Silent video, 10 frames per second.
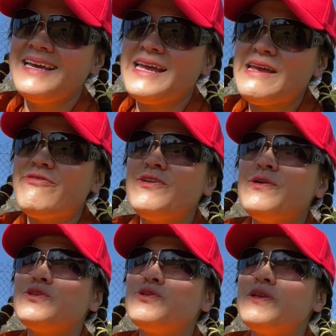He
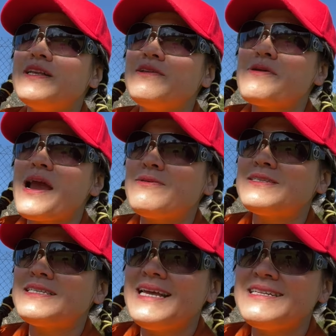flew two little
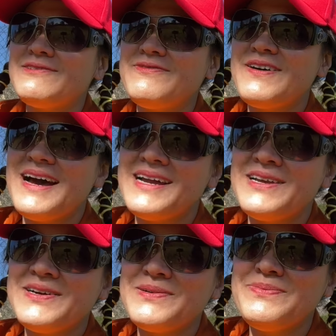rounds. That's fine,
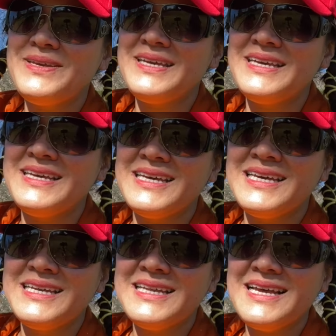Hopi.
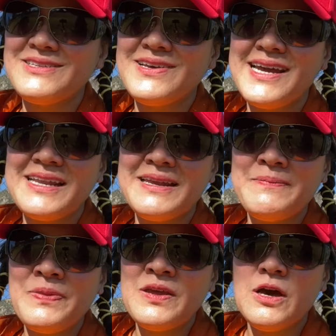That's fine.
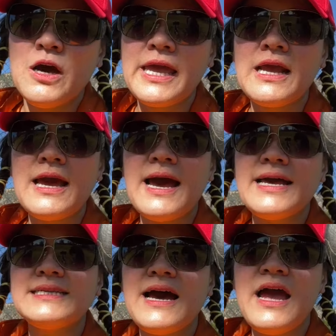Okay,
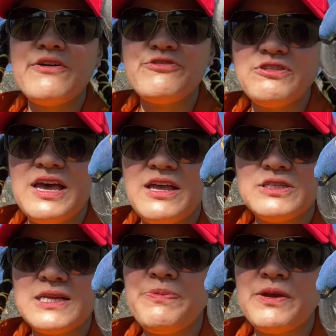guys, I have to tell you
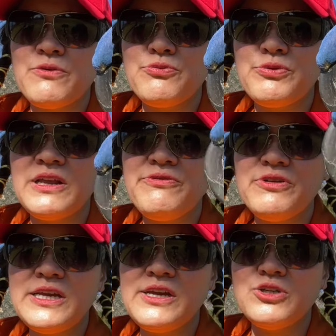something really,
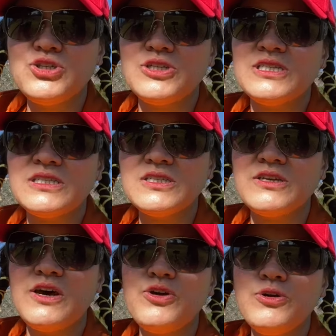really urgent. This is
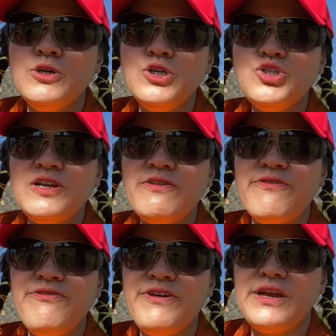an urgent
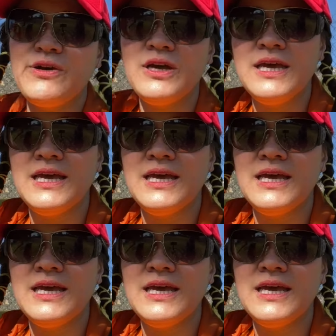video.